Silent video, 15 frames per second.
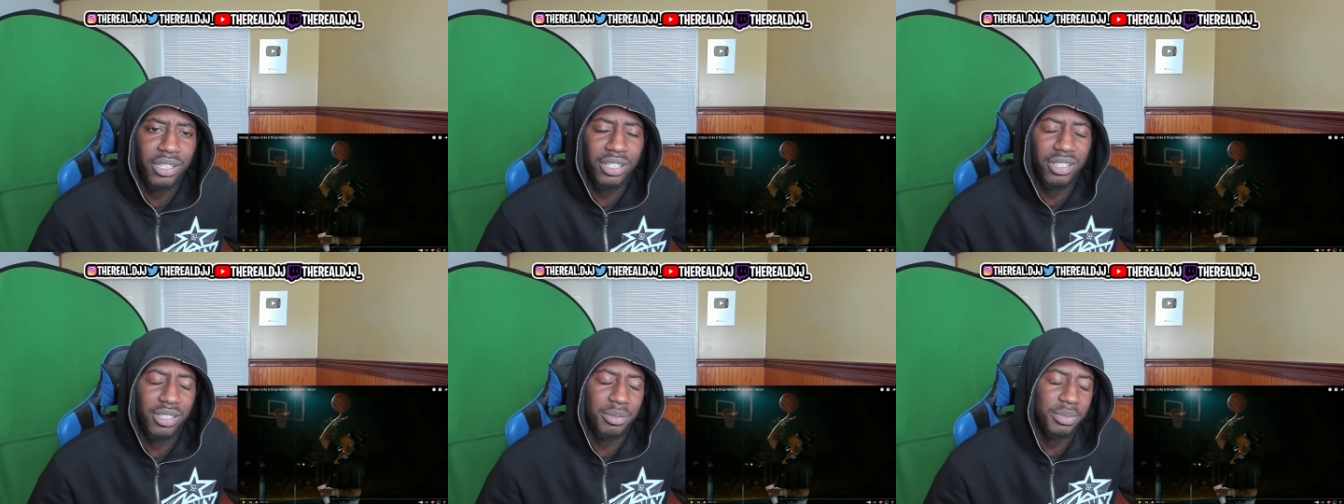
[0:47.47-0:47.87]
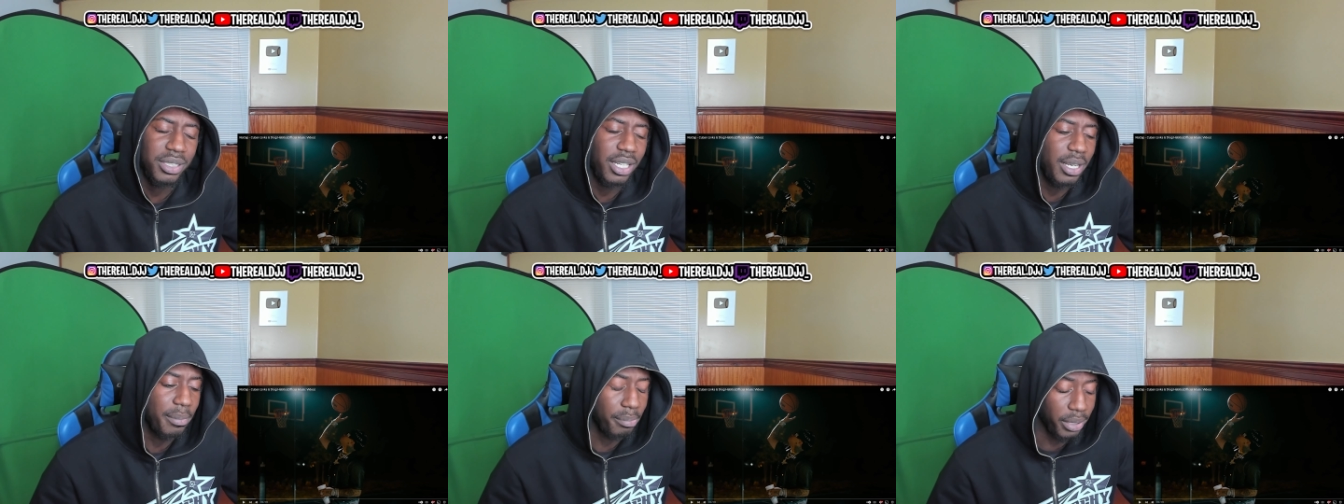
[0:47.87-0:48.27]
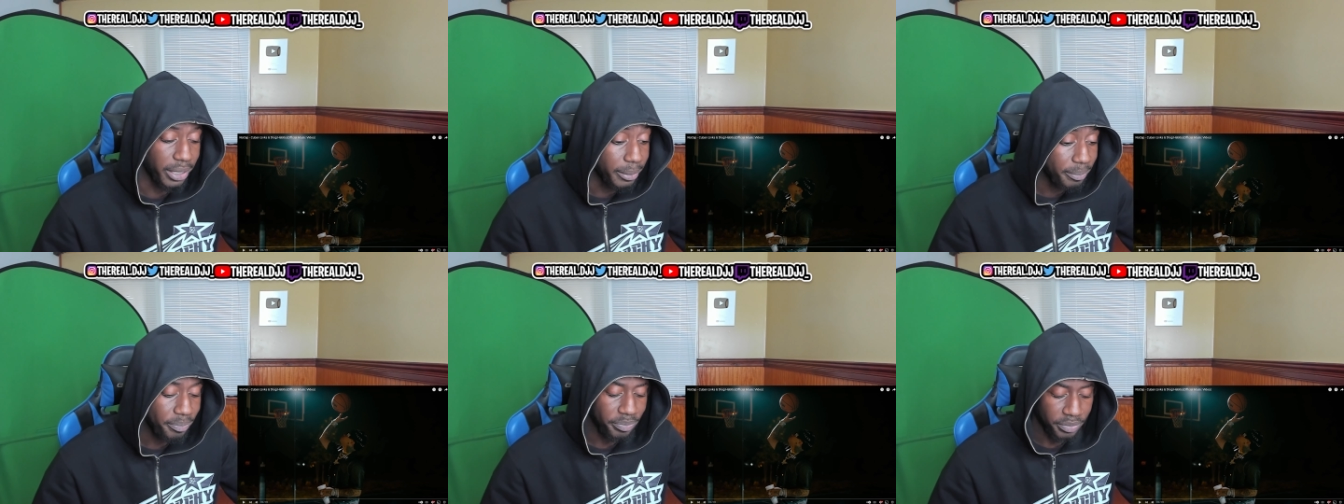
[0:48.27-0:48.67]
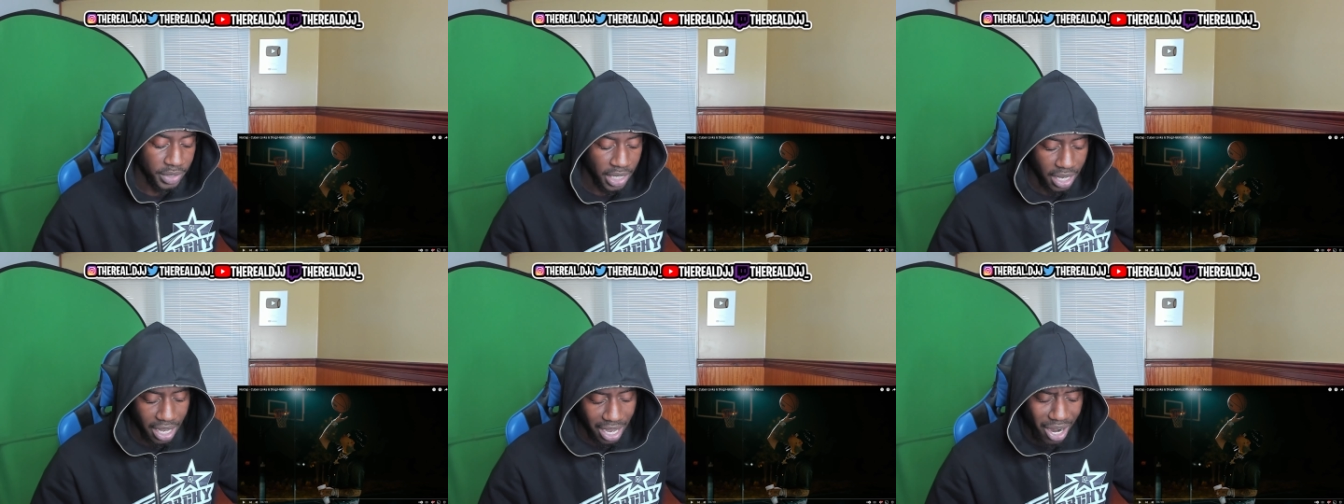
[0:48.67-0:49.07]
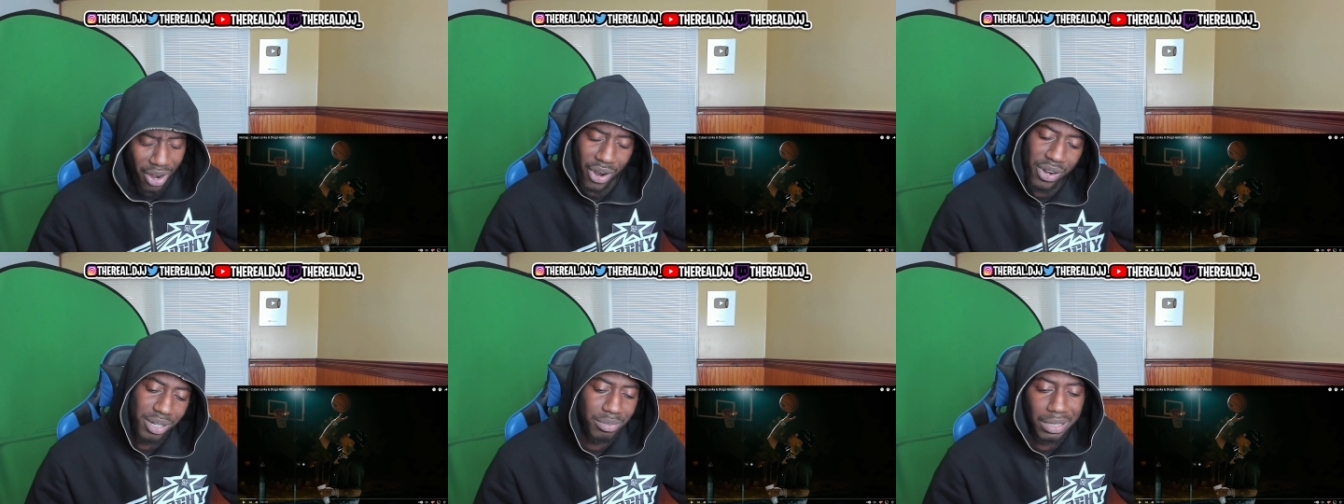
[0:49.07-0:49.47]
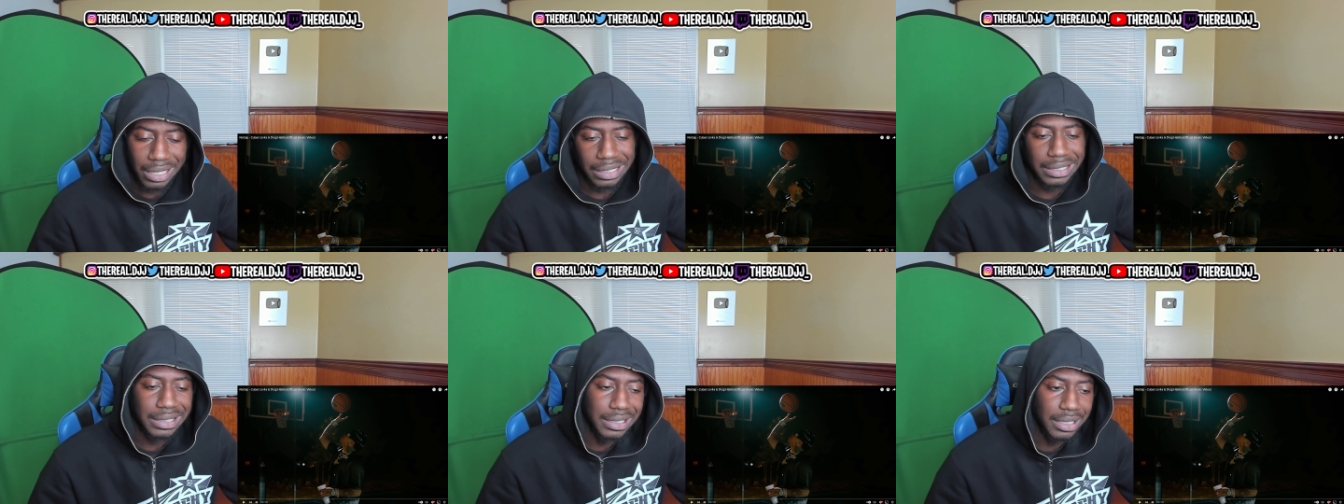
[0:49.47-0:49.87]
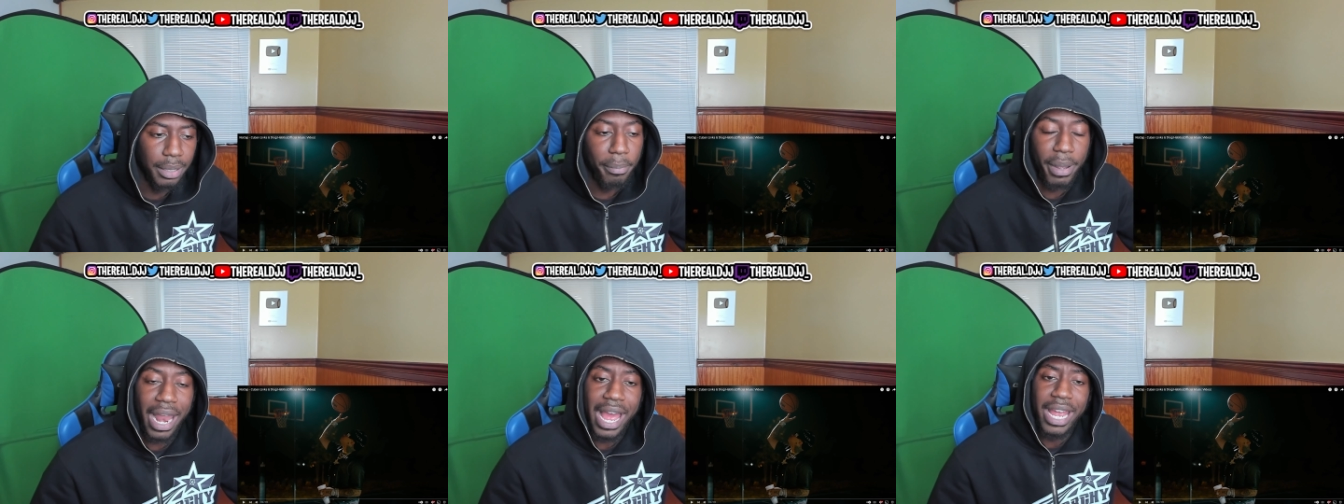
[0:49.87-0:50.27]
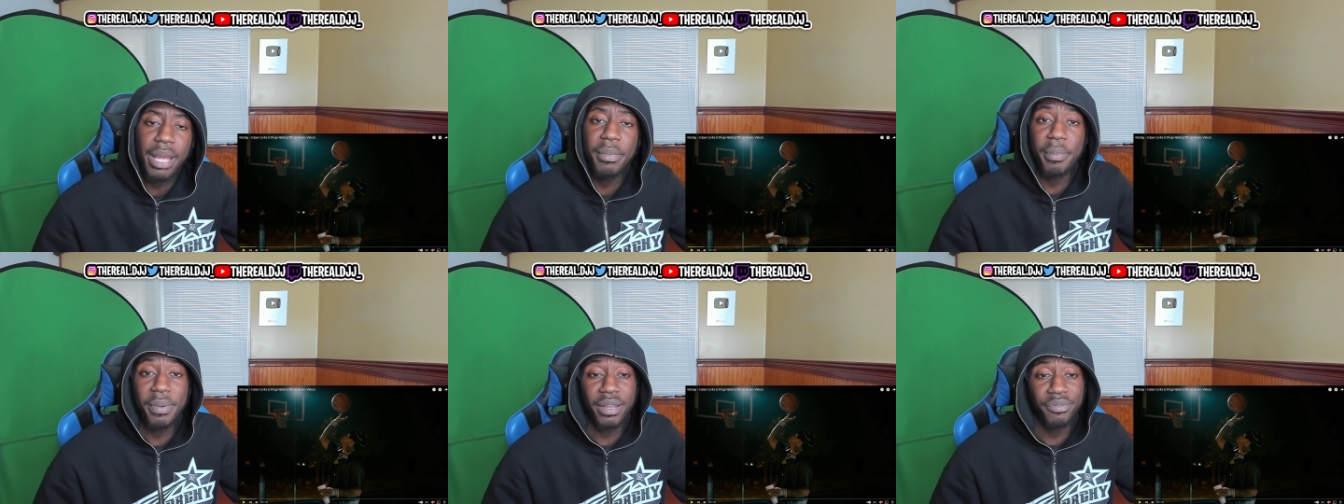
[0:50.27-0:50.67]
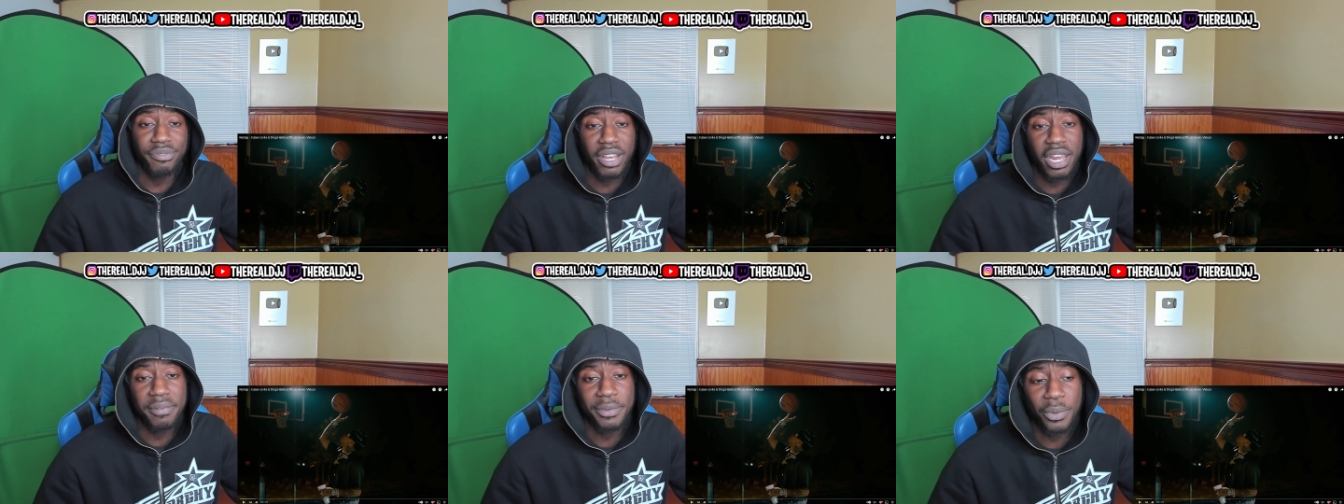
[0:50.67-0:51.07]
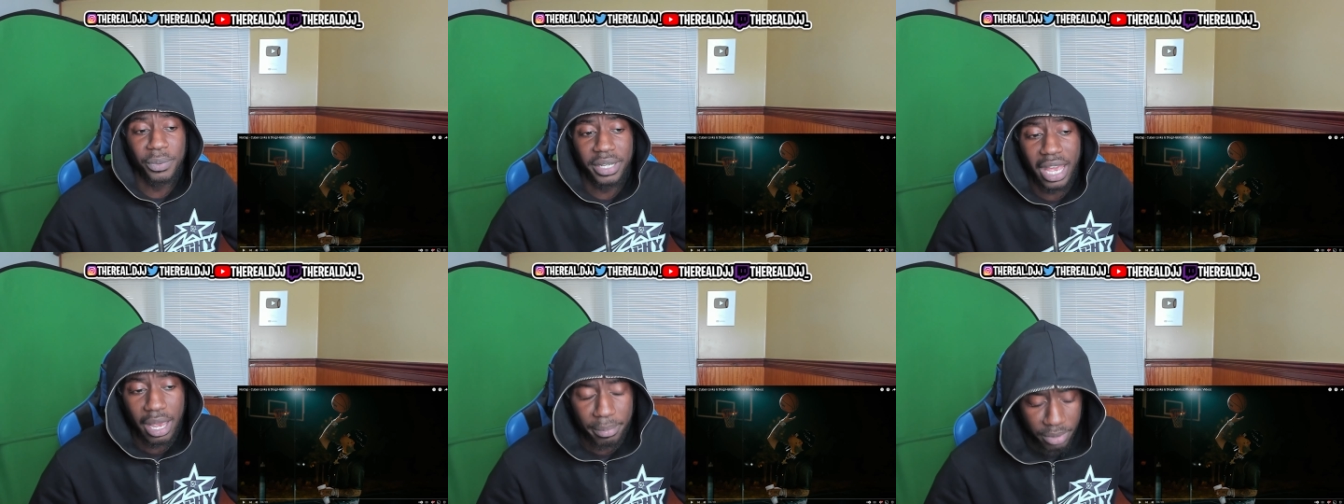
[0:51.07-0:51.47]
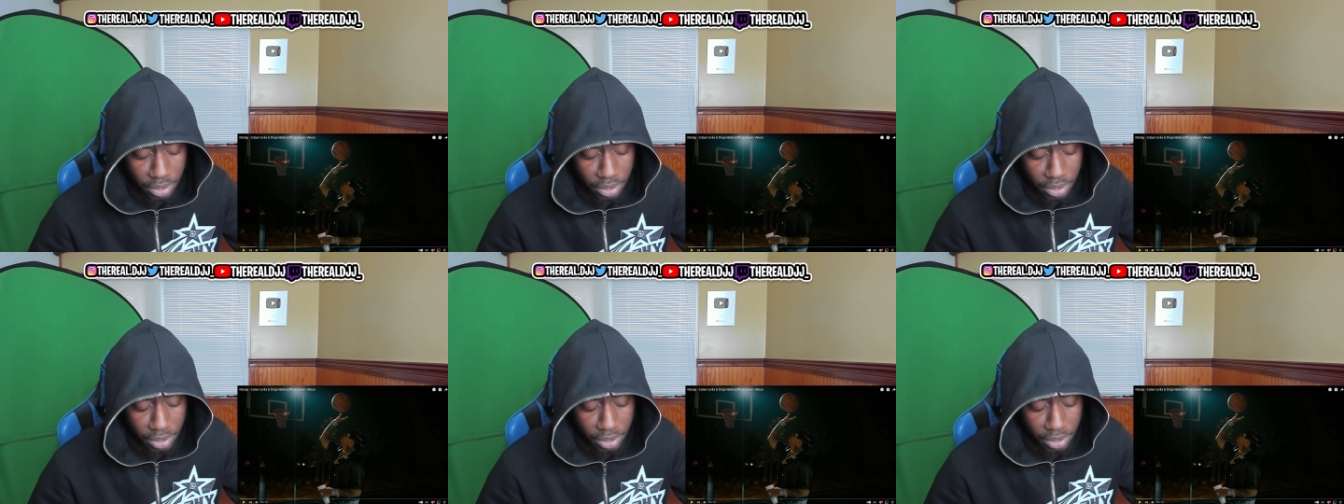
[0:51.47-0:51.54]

You know what I'm saying? But I heard him like, uh, but I am a big fan of No Cap